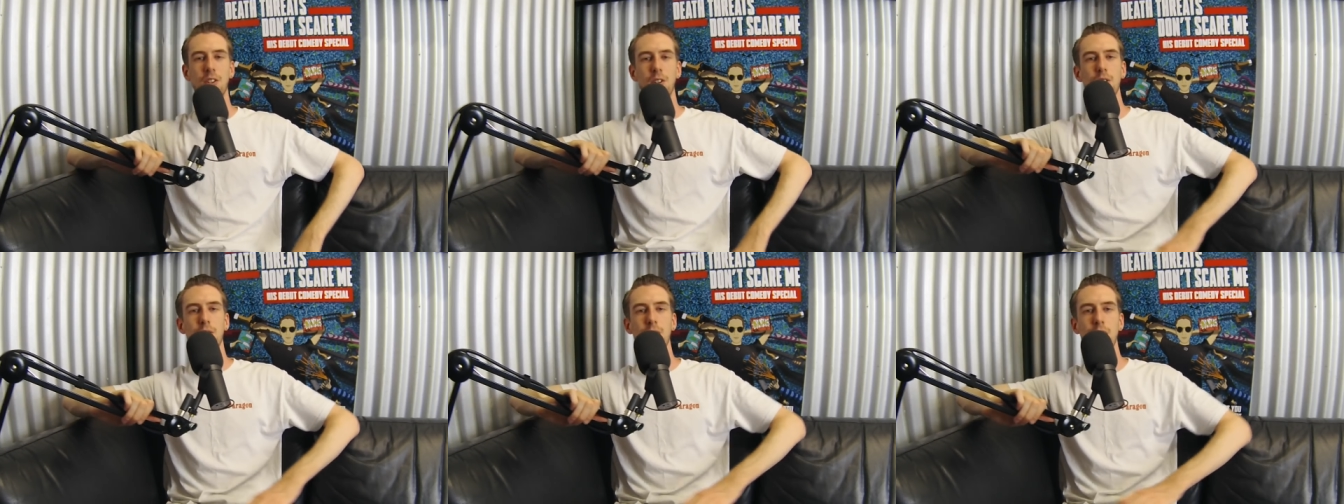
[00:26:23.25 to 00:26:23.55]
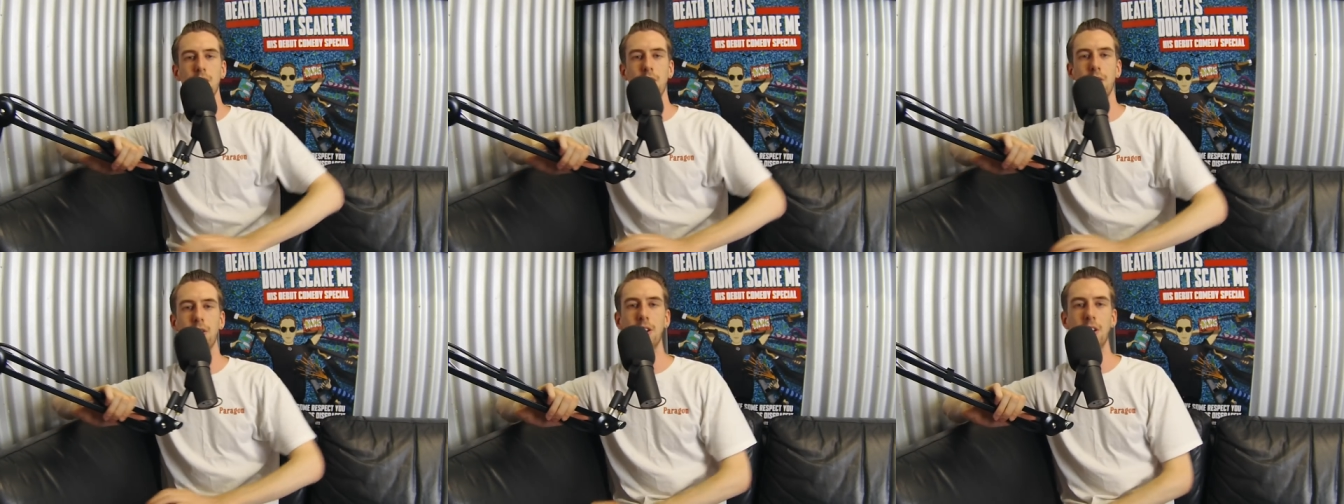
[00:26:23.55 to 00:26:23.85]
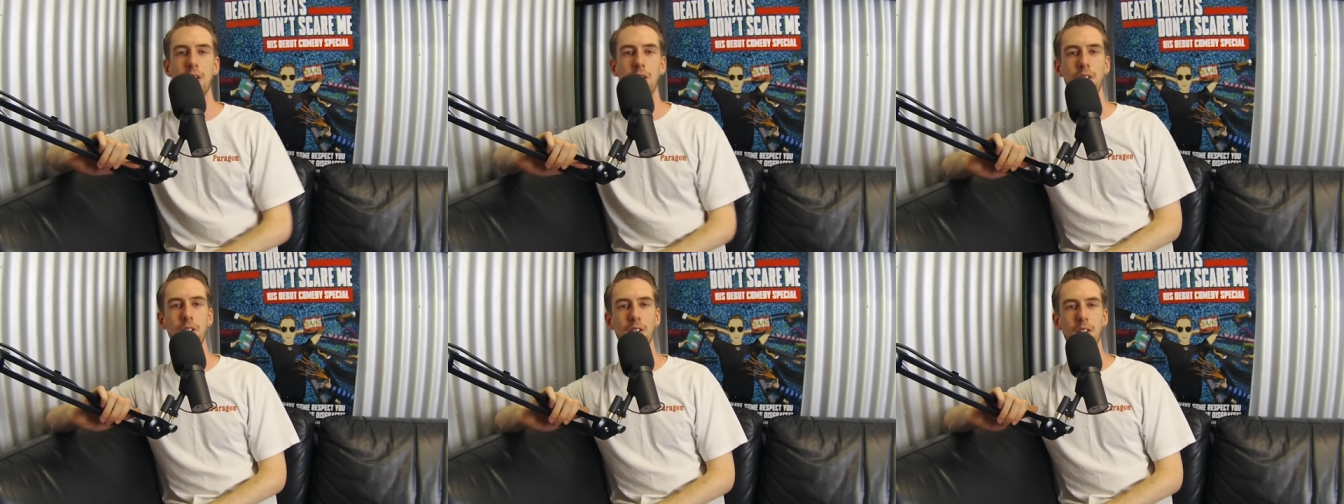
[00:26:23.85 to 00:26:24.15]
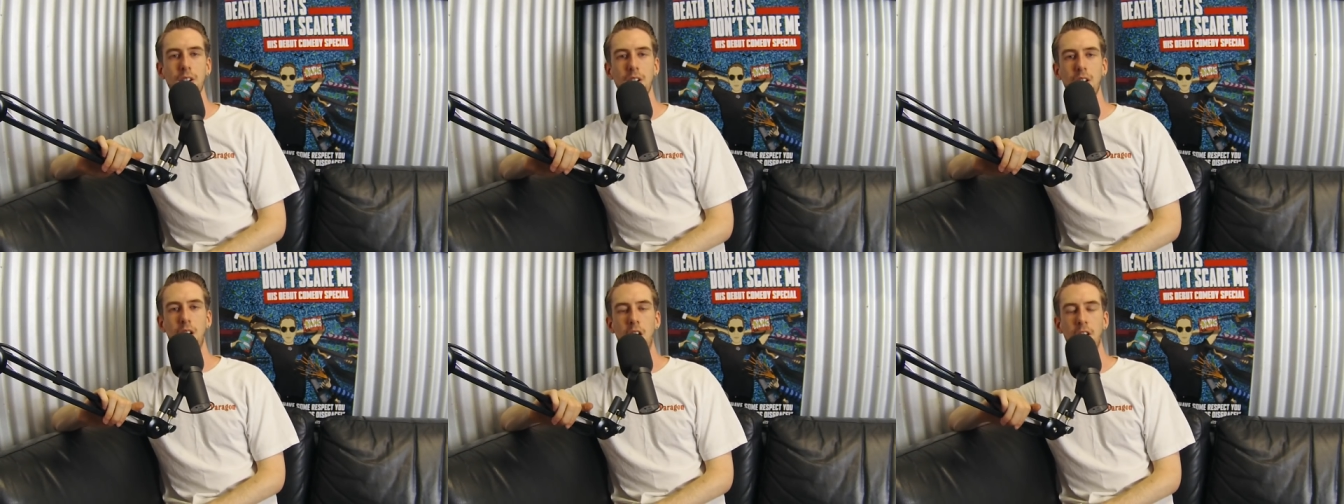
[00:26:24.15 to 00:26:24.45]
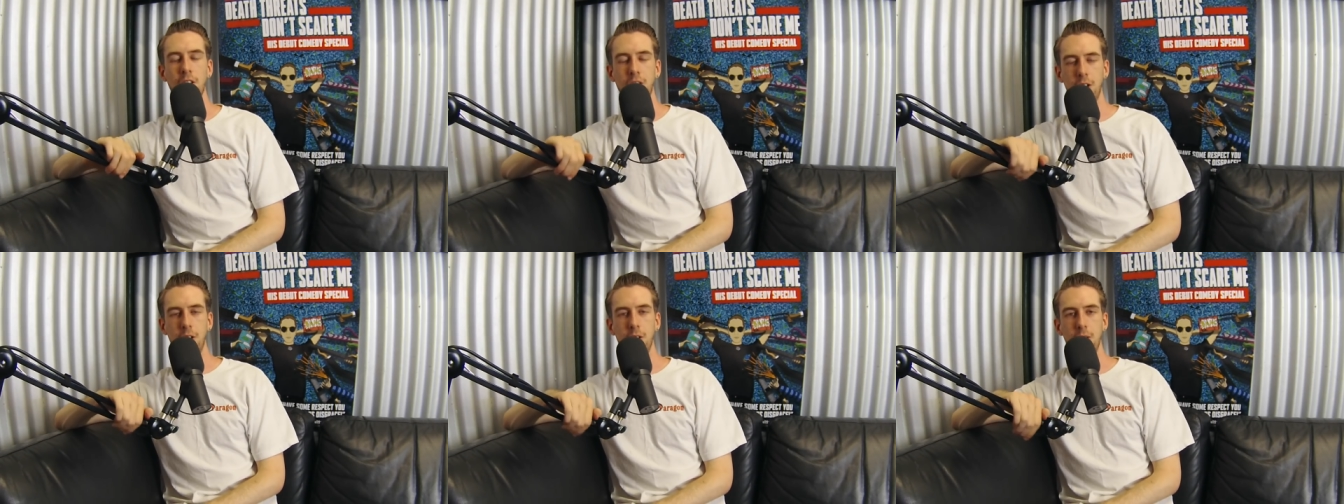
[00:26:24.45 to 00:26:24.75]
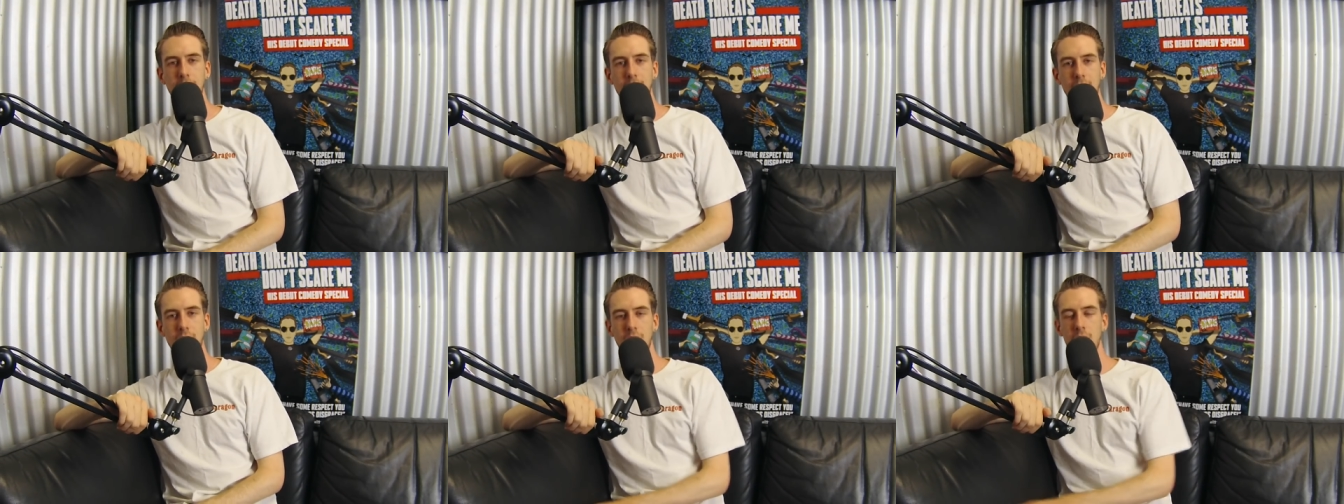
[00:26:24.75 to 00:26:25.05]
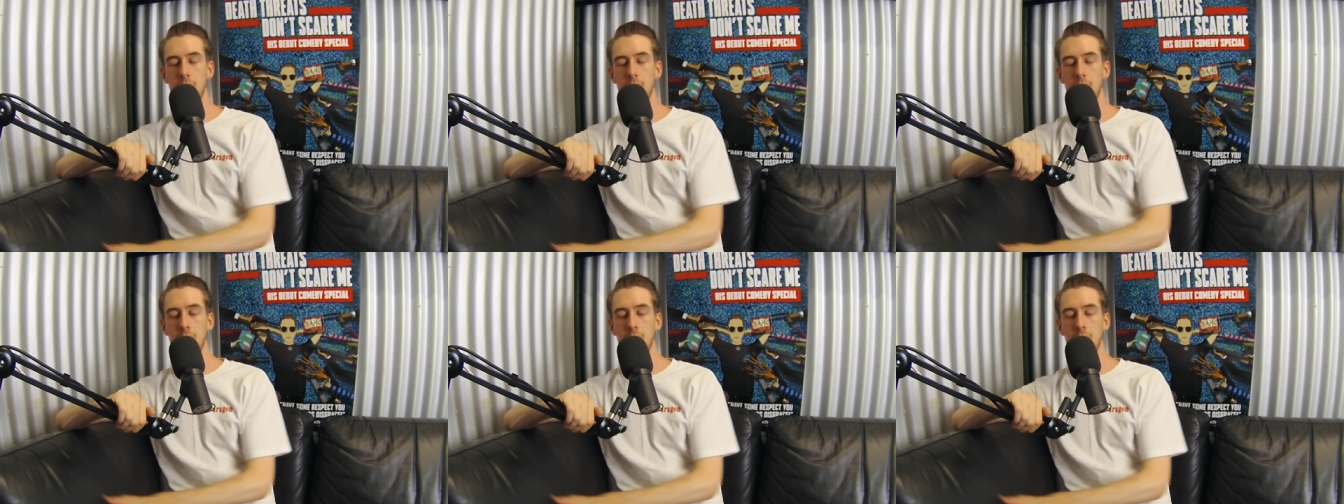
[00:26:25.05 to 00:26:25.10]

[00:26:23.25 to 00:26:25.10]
do on New Year's.